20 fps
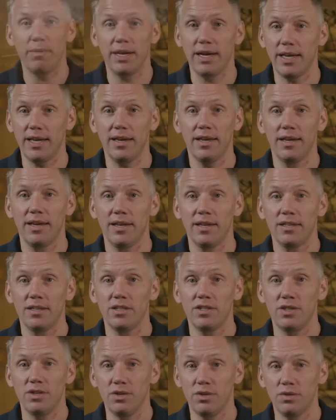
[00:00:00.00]
money
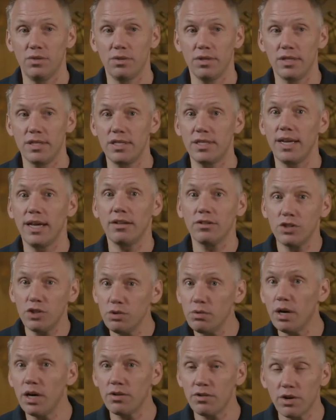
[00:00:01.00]
to sell
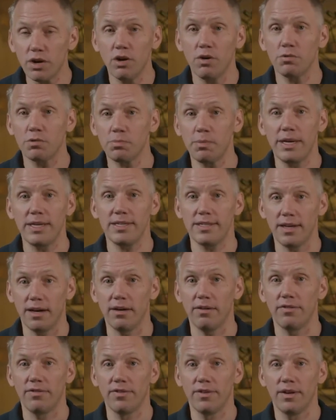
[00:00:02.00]
200 homes
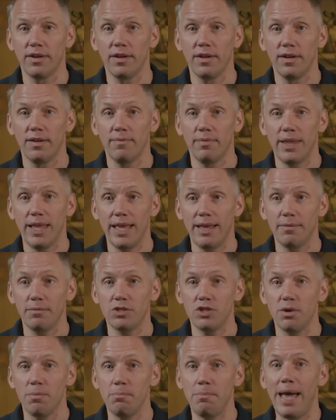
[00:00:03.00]
myself,
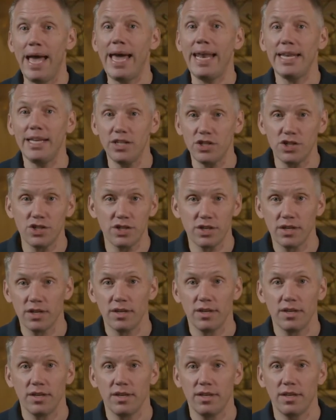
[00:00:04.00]
to manage,
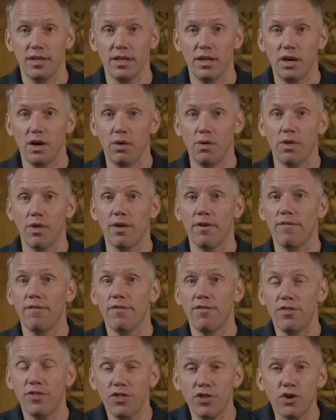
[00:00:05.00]
you know,
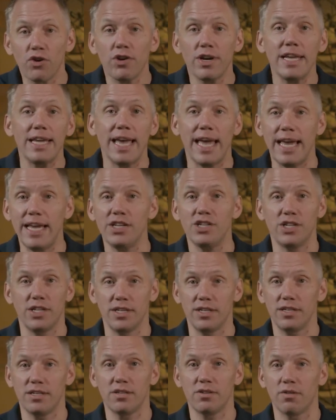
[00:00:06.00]
30
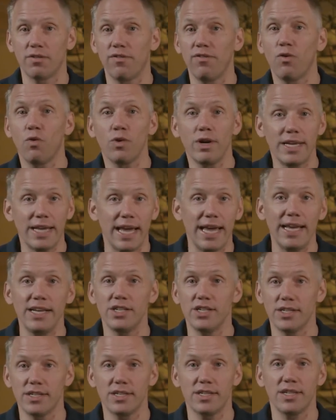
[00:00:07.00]
agents or 40
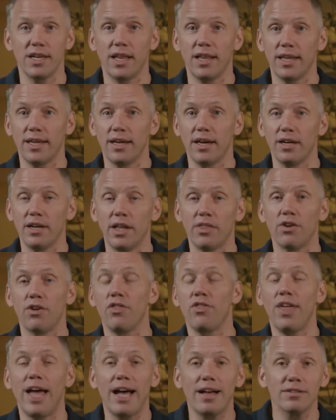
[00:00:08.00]
agents selling another
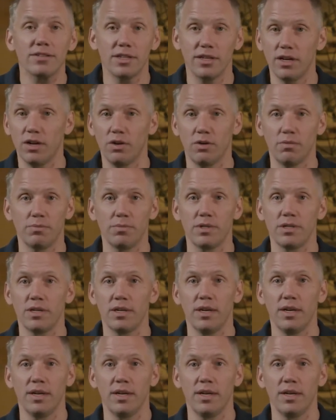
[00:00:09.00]
1,000 homes